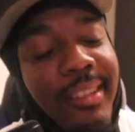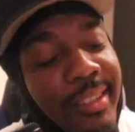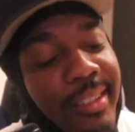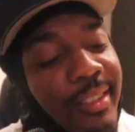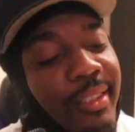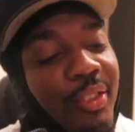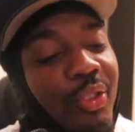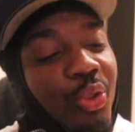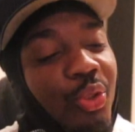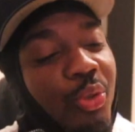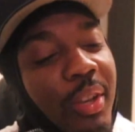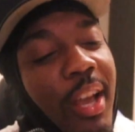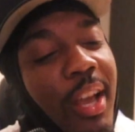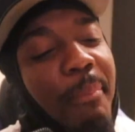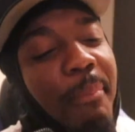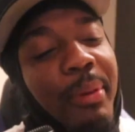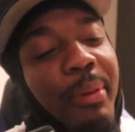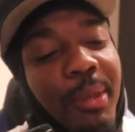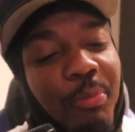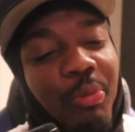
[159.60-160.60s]
You got
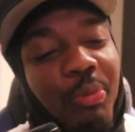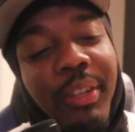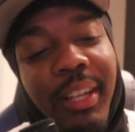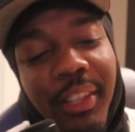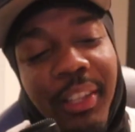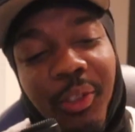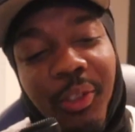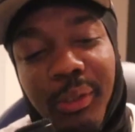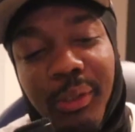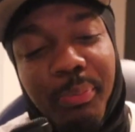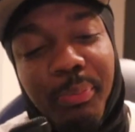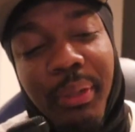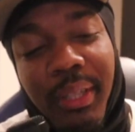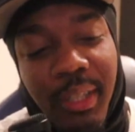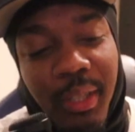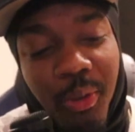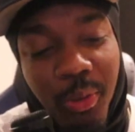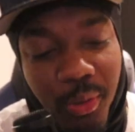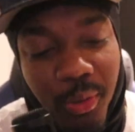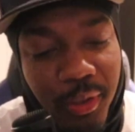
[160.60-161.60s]
people that use pellet
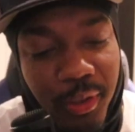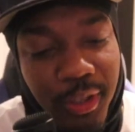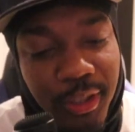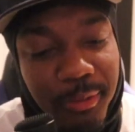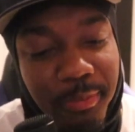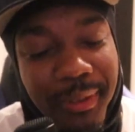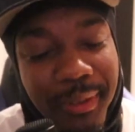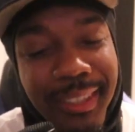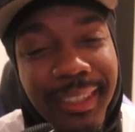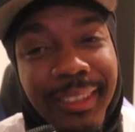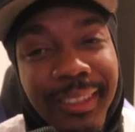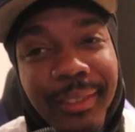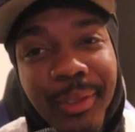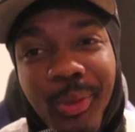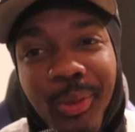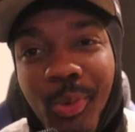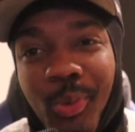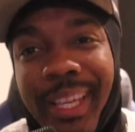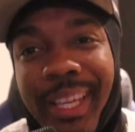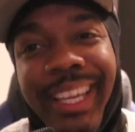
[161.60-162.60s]
grills, but
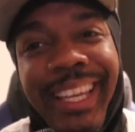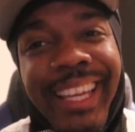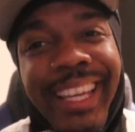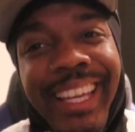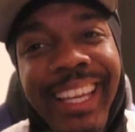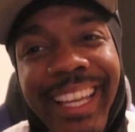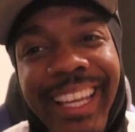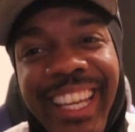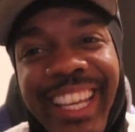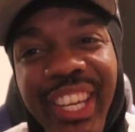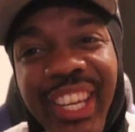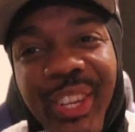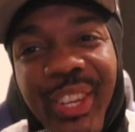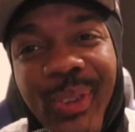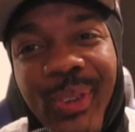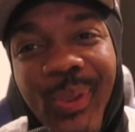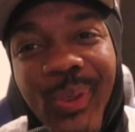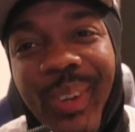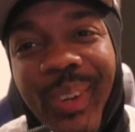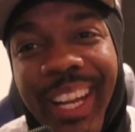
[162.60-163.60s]
we
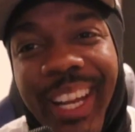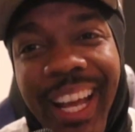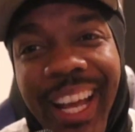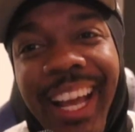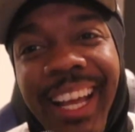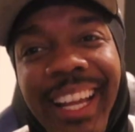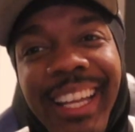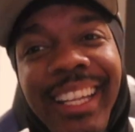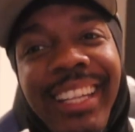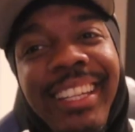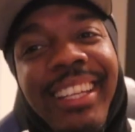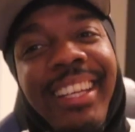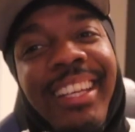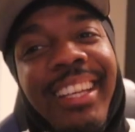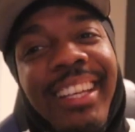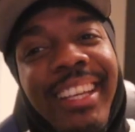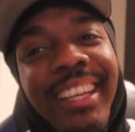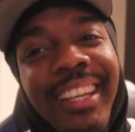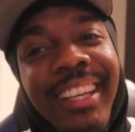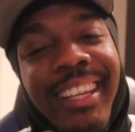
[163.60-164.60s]
do not
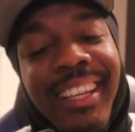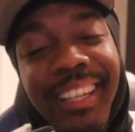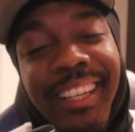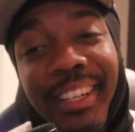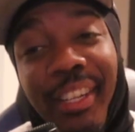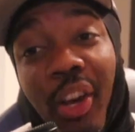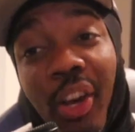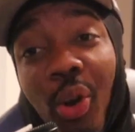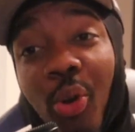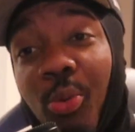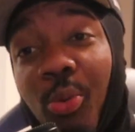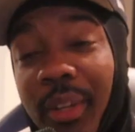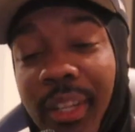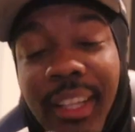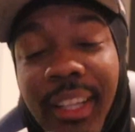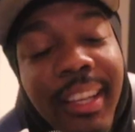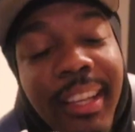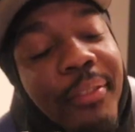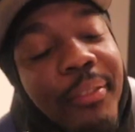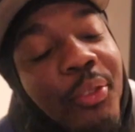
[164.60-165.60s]
condone it.
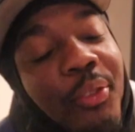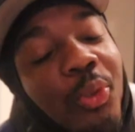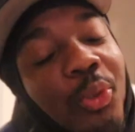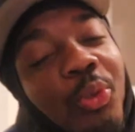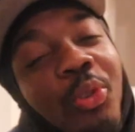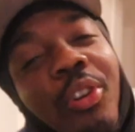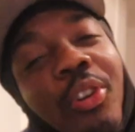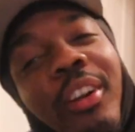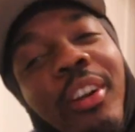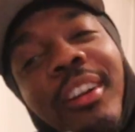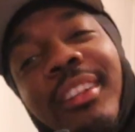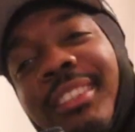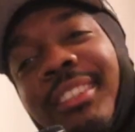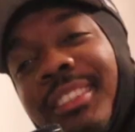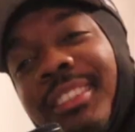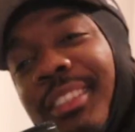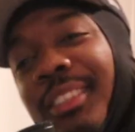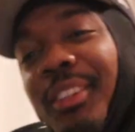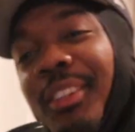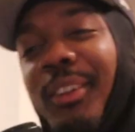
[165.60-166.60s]
If you are
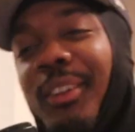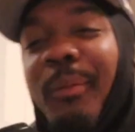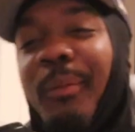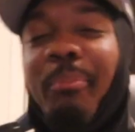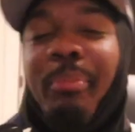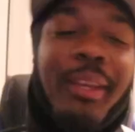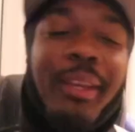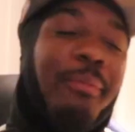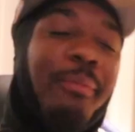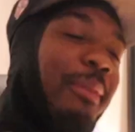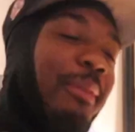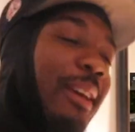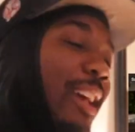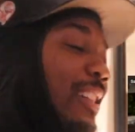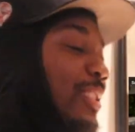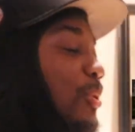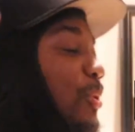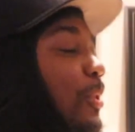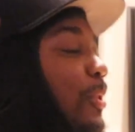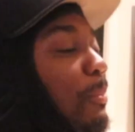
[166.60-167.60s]
considered a pit
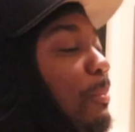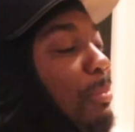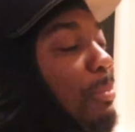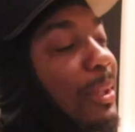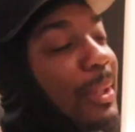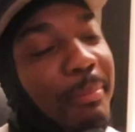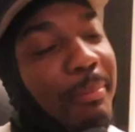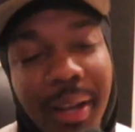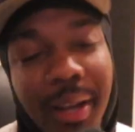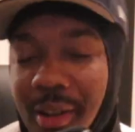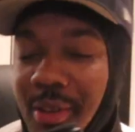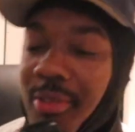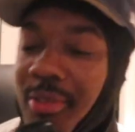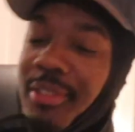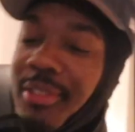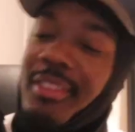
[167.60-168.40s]
master or a pit boss,